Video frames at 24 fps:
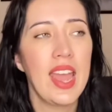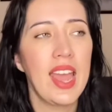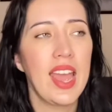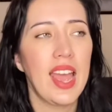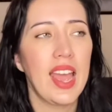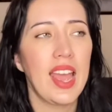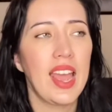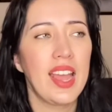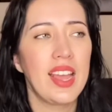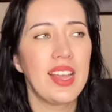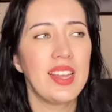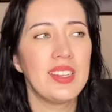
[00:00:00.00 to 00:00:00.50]

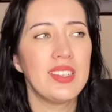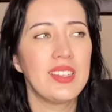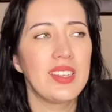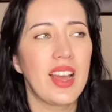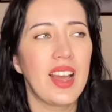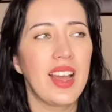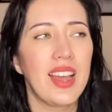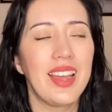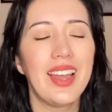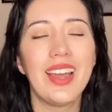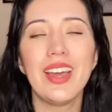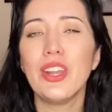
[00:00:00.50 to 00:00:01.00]
And
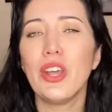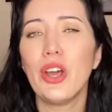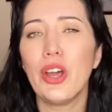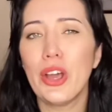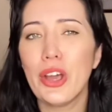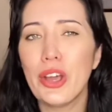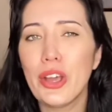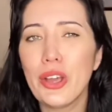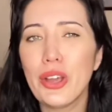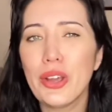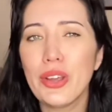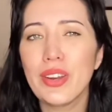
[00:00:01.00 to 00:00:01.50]
I had
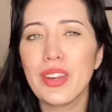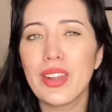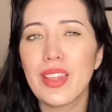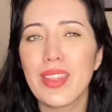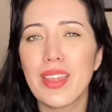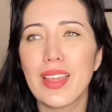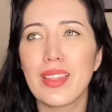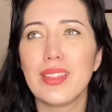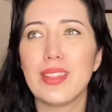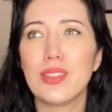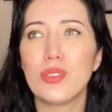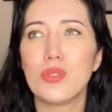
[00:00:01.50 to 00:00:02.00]
heard
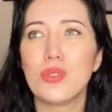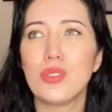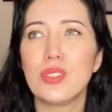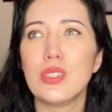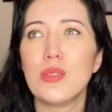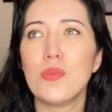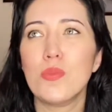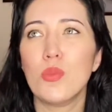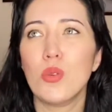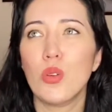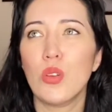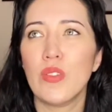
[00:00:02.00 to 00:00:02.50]
that this was the
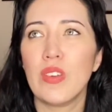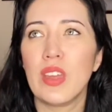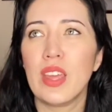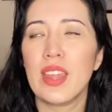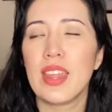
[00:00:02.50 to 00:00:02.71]
movie